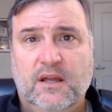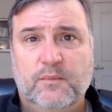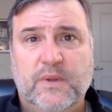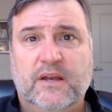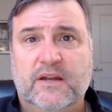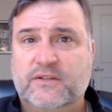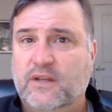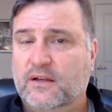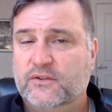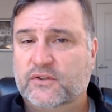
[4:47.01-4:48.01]
because
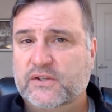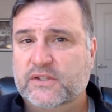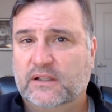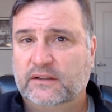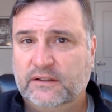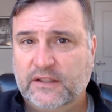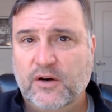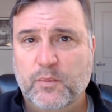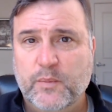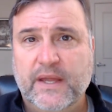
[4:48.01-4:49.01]
just a
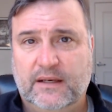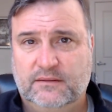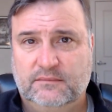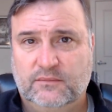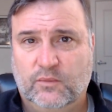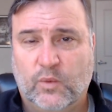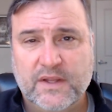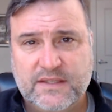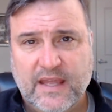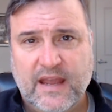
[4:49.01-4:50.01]
little bit,
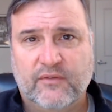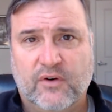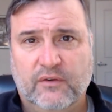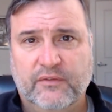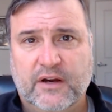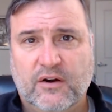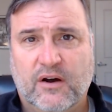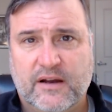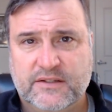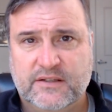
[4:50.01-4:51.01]
once they have all their
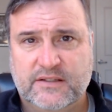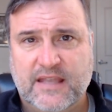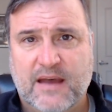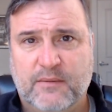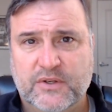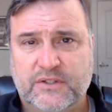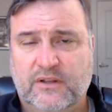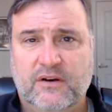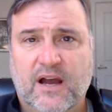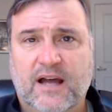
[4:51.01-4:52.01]
costs established and
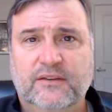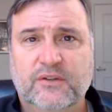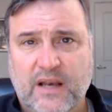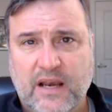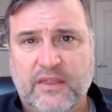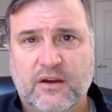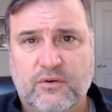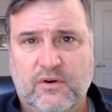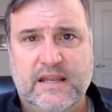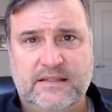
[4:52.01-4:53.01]
they're not doing anything
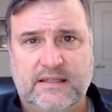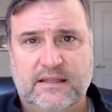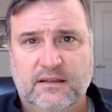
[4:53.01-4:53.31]
crazy,